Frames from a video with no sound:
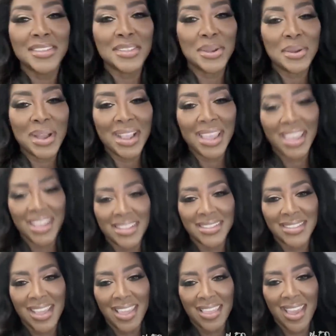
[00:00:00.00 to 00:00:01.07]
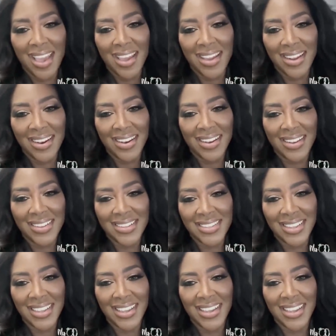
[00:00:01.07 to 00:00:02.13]
So I can't say that. Let's
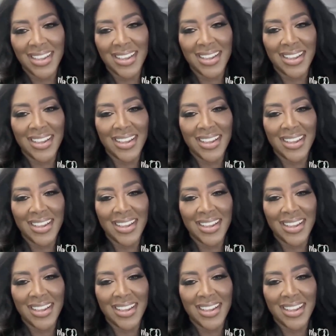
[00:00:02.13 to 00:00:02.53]
see.